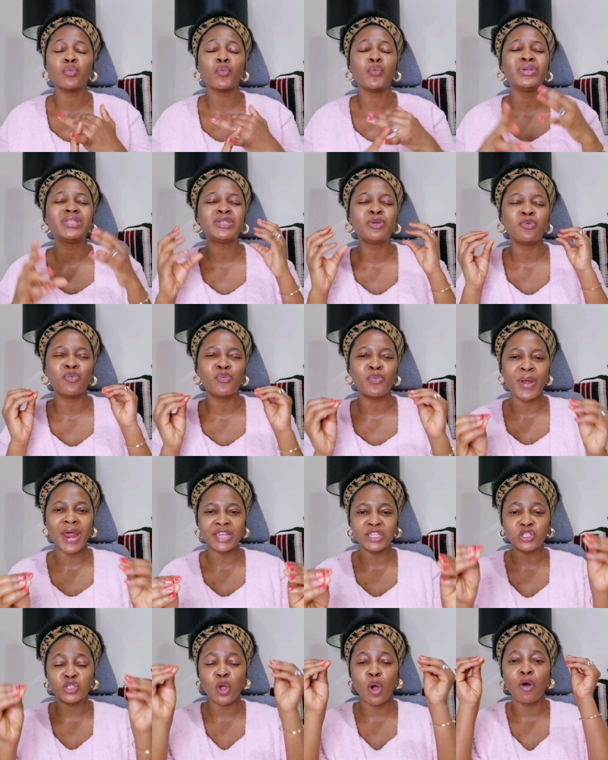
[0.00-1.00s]
with
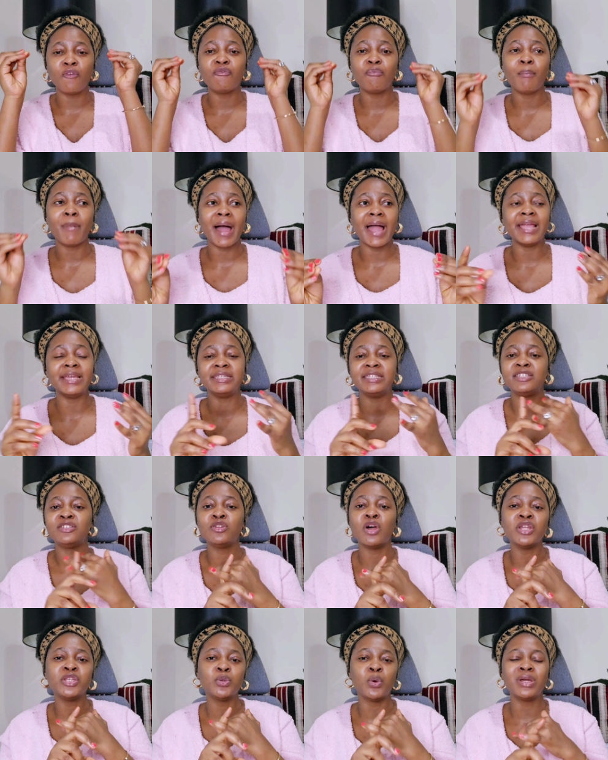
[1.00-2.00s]
rest of mind,
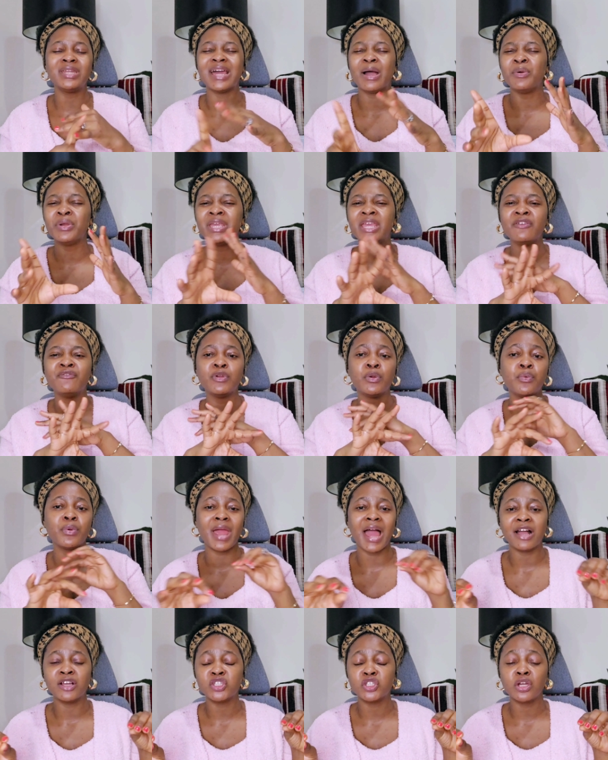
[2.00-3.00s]
not the one that will give you
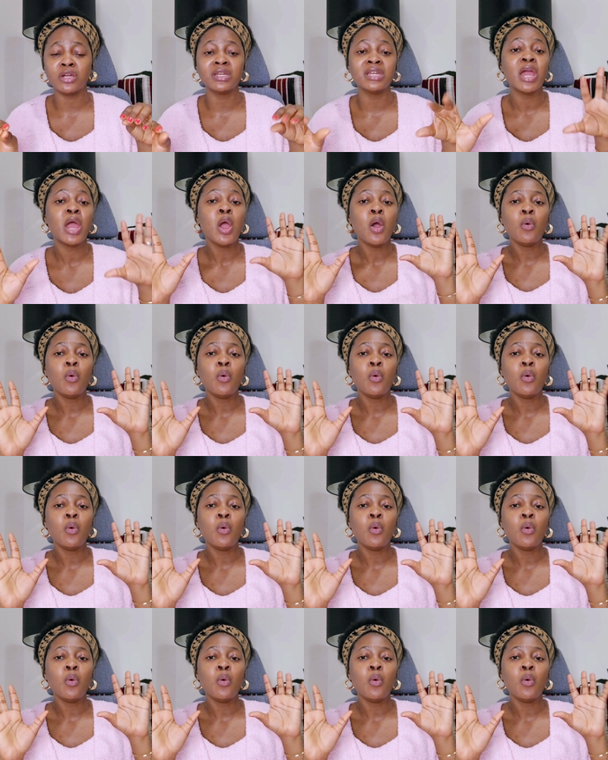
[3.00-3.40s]
reaction.